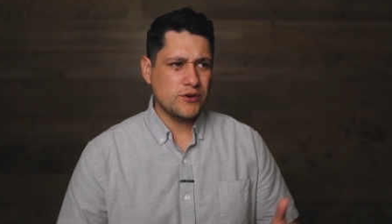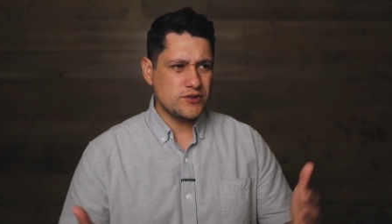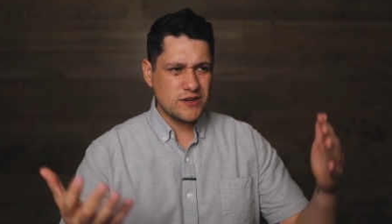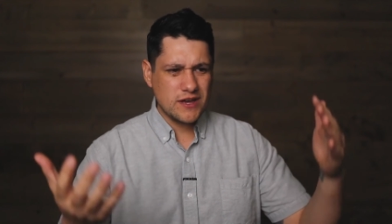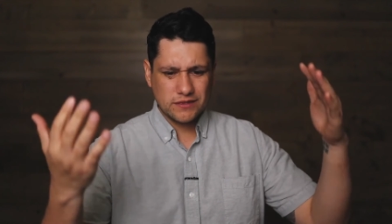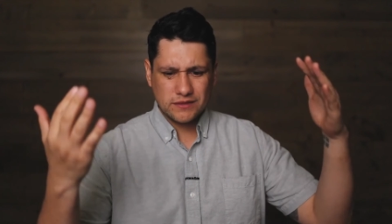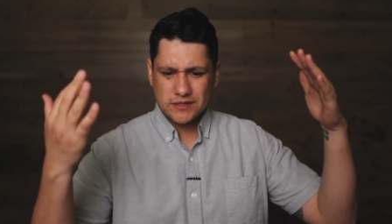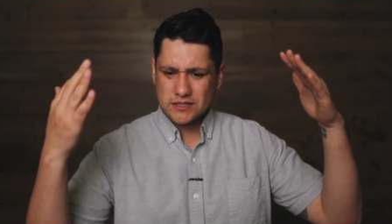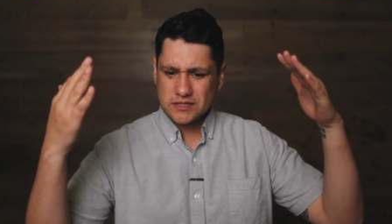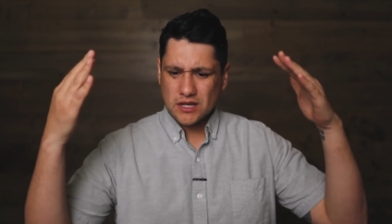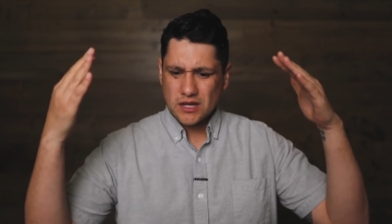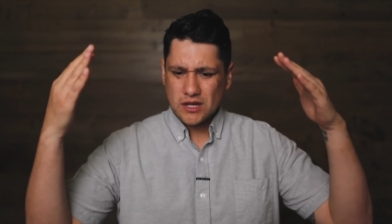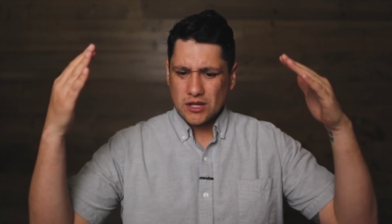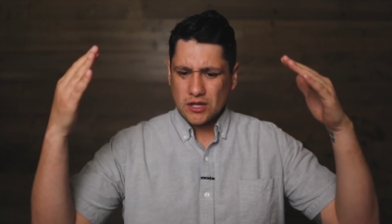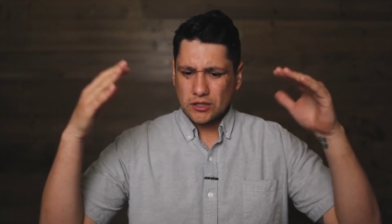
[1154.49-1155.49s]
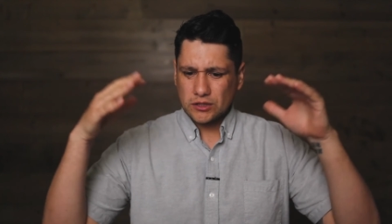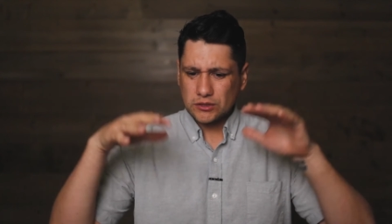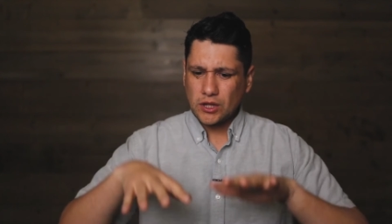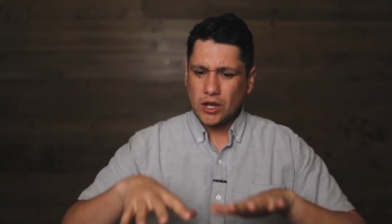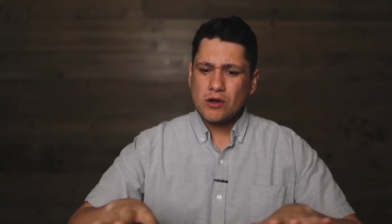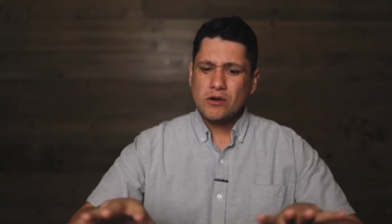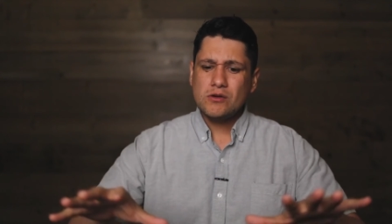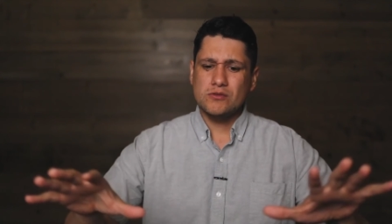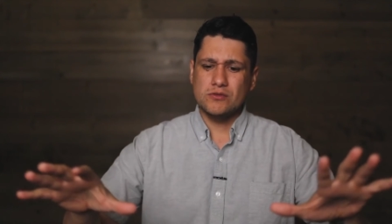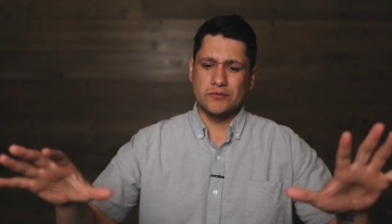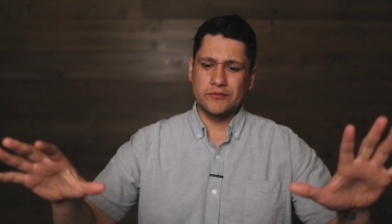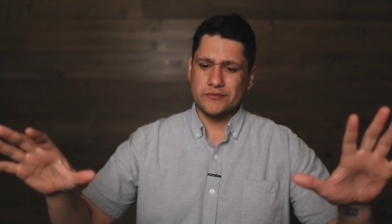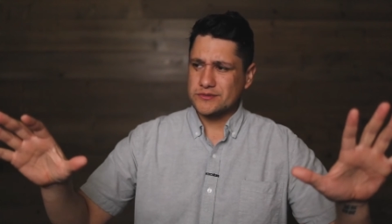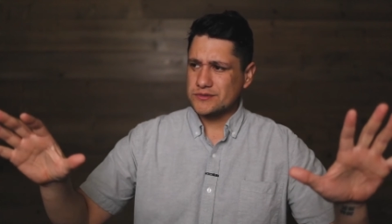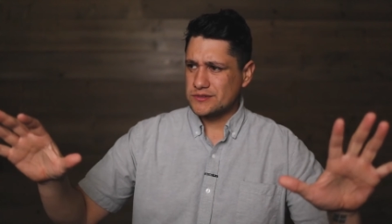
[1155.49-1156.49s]
and you get these
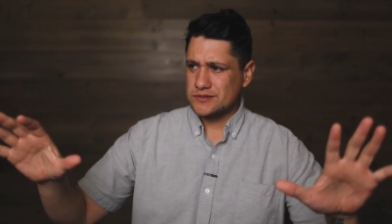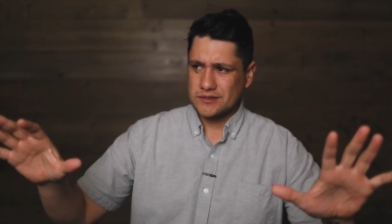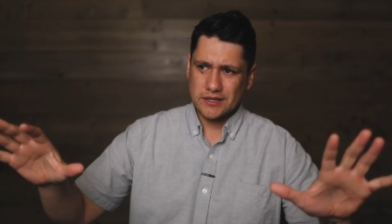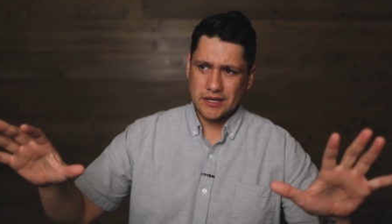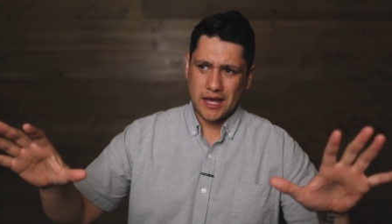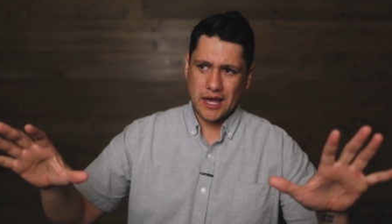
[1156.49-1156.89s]
lows.